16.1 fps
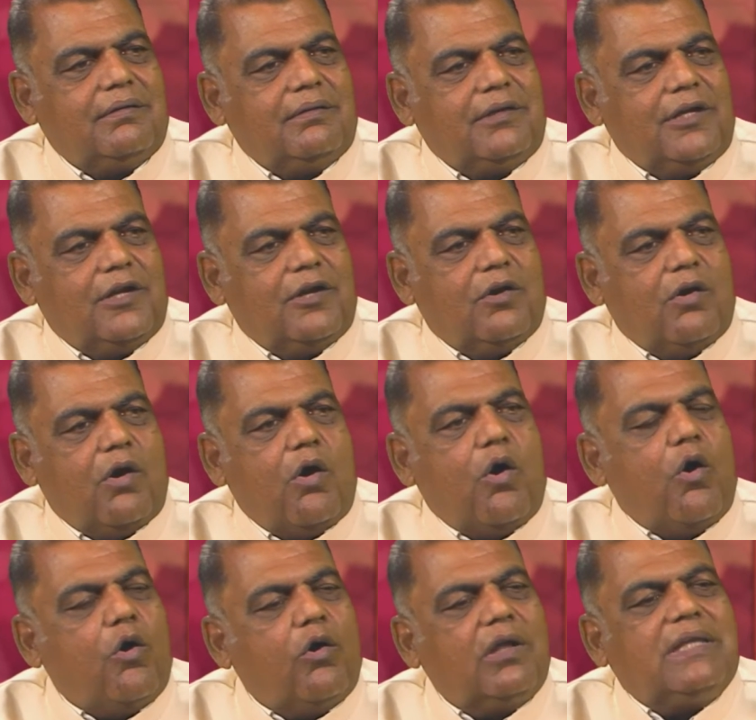you know,
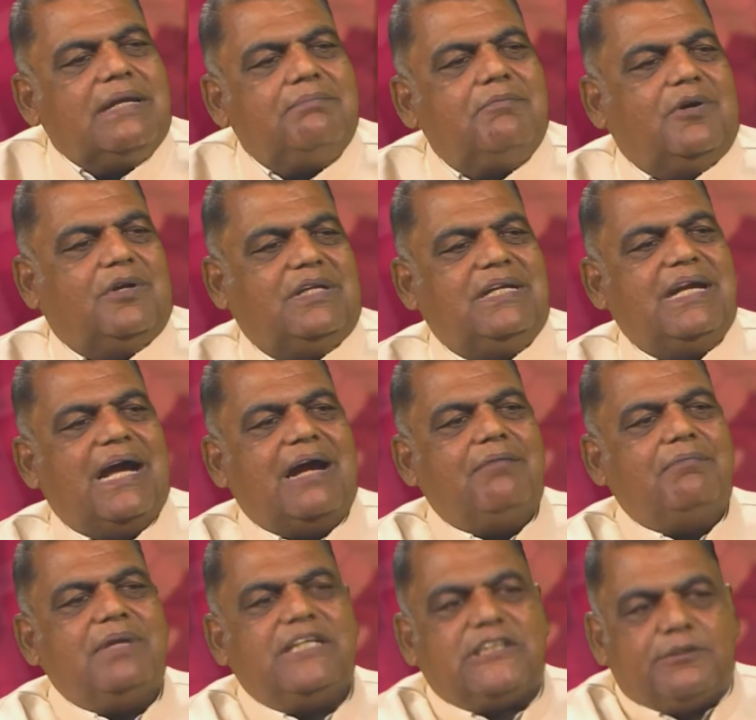all the money are
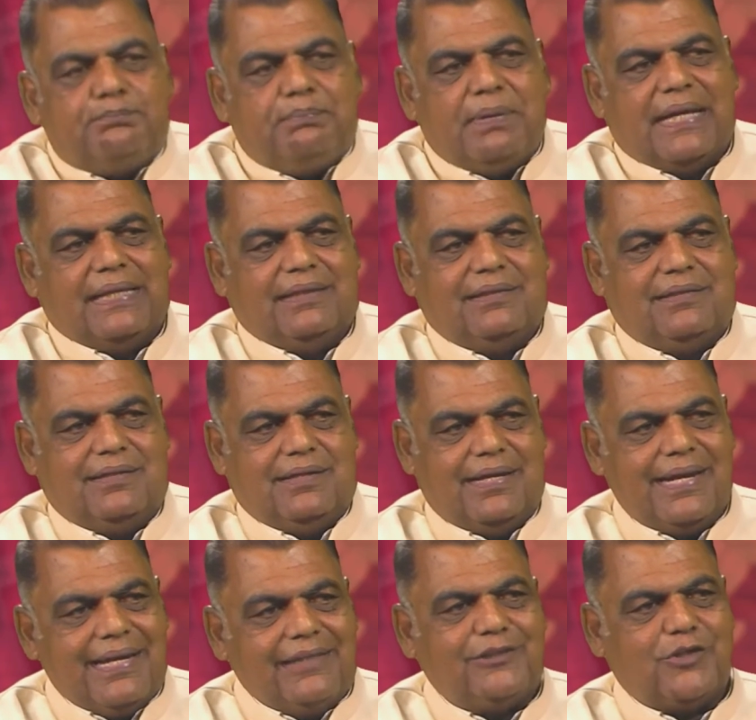being spent
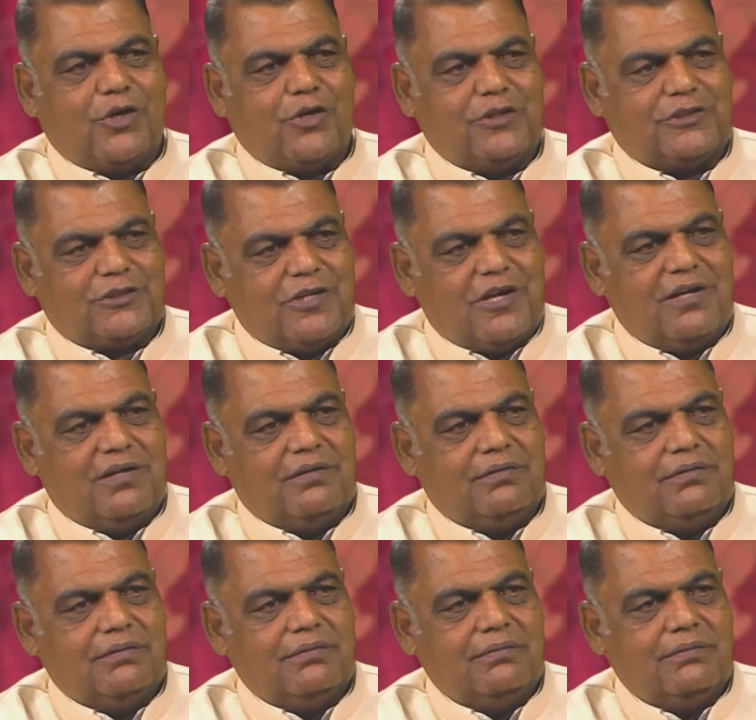in Georgetown.
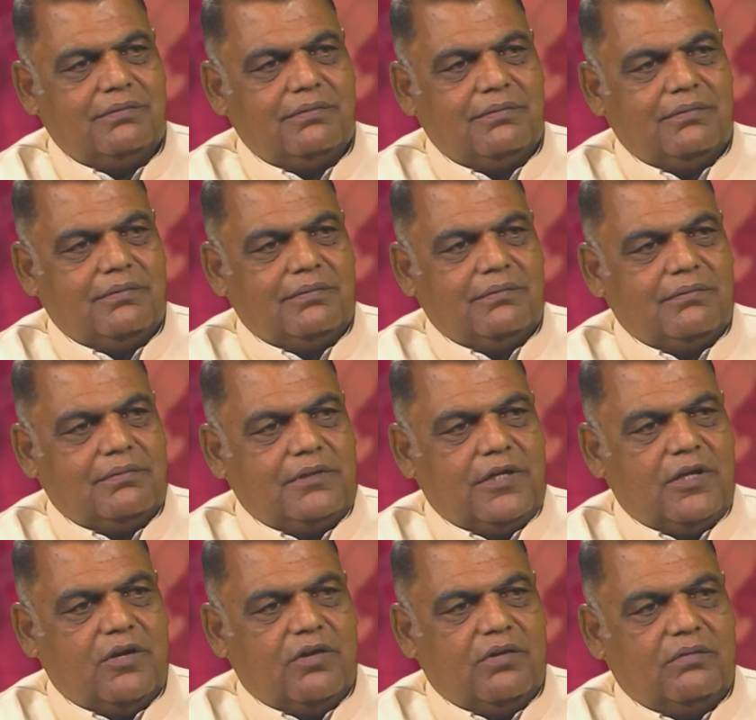Okay.
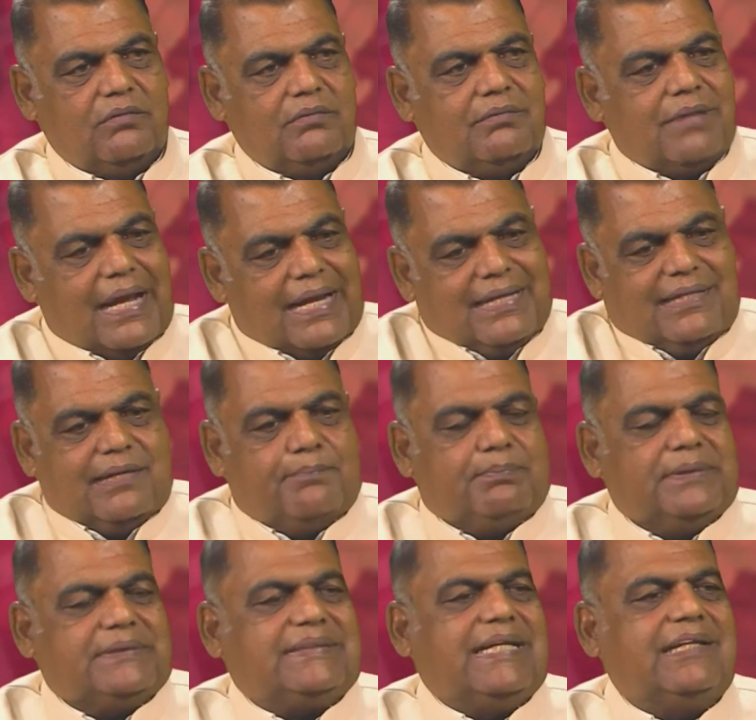You know,
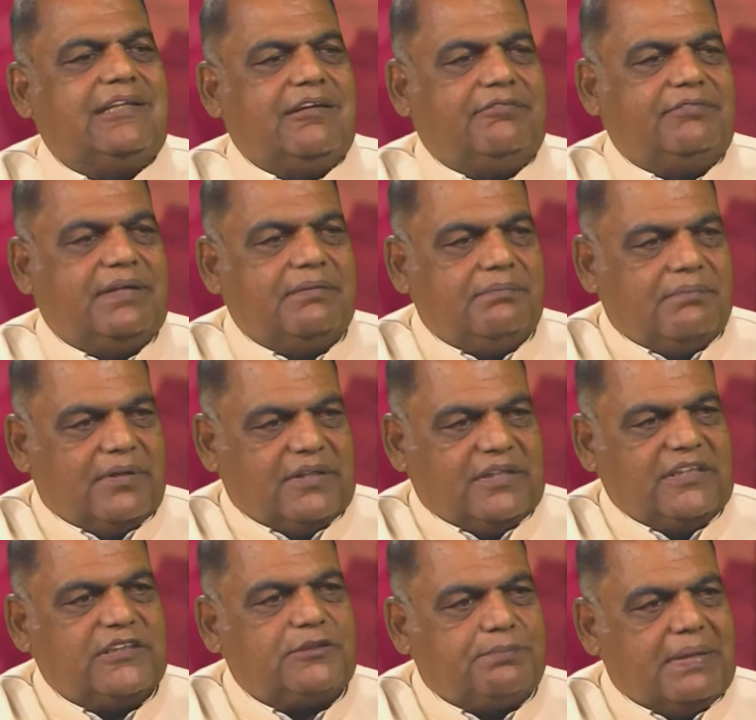90% of the
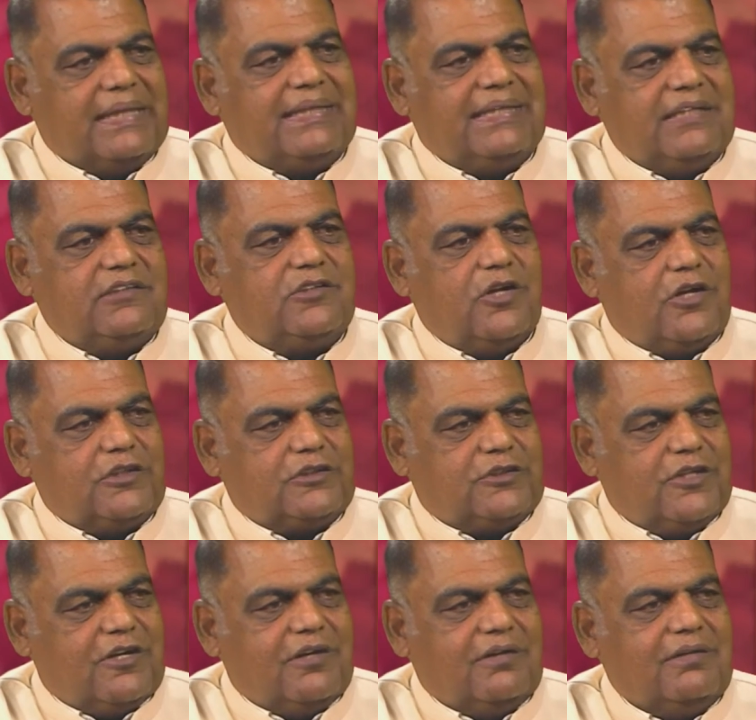money is spent in Georgetown.
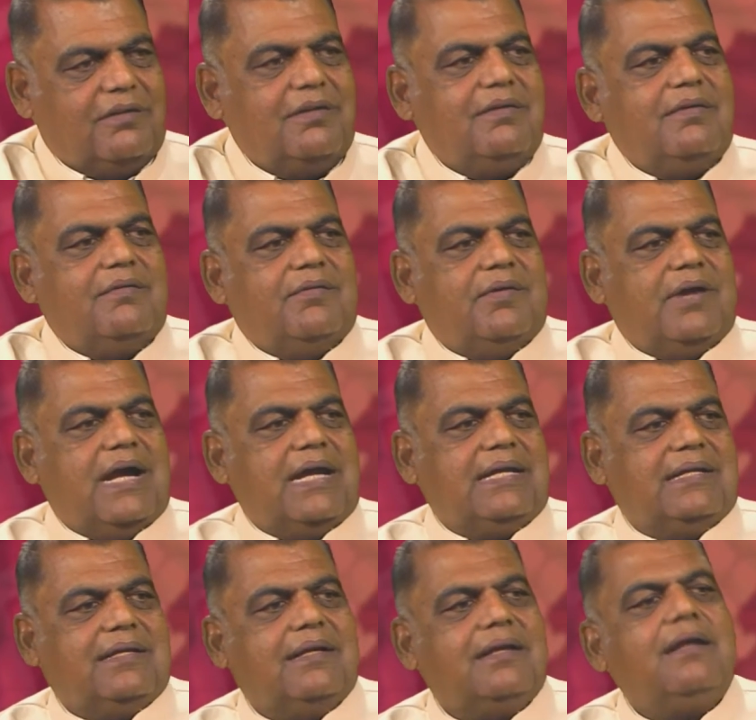So you got to rent and right?
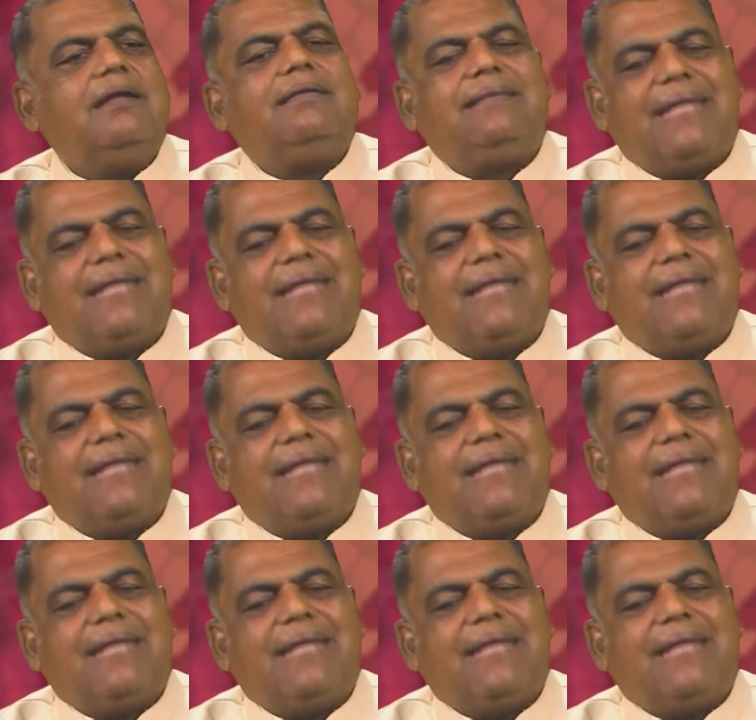And so